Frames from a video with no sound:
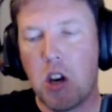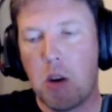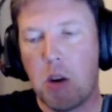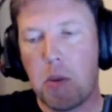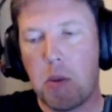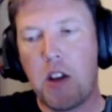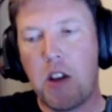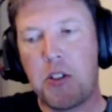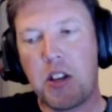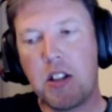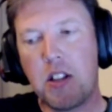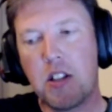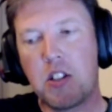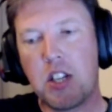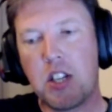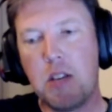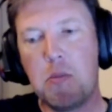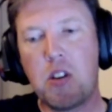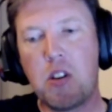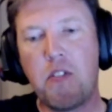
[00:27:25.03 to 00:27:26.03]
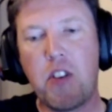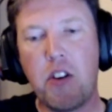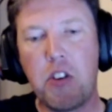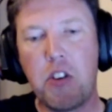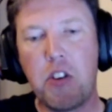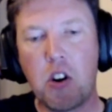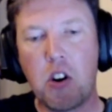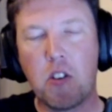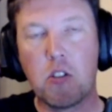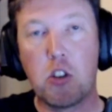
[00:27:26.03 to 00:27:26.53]
but I think the teams are
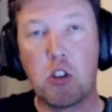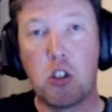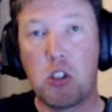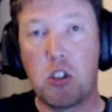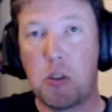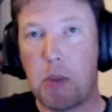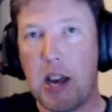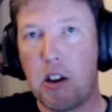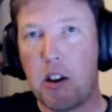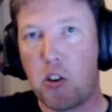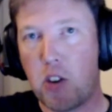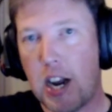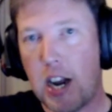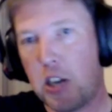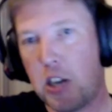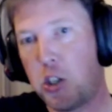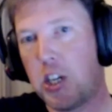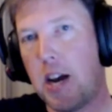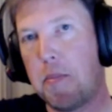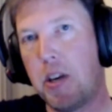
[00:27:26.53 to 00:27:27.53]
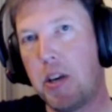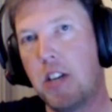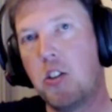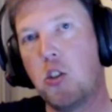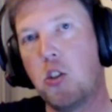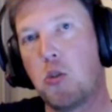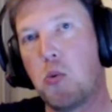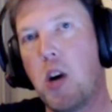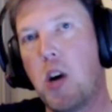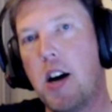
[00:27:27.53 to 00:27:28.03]
very conscious about crash
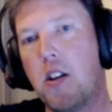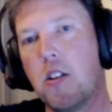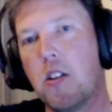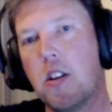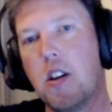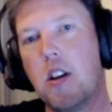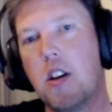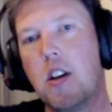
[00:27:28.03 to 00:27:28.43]
damage as well.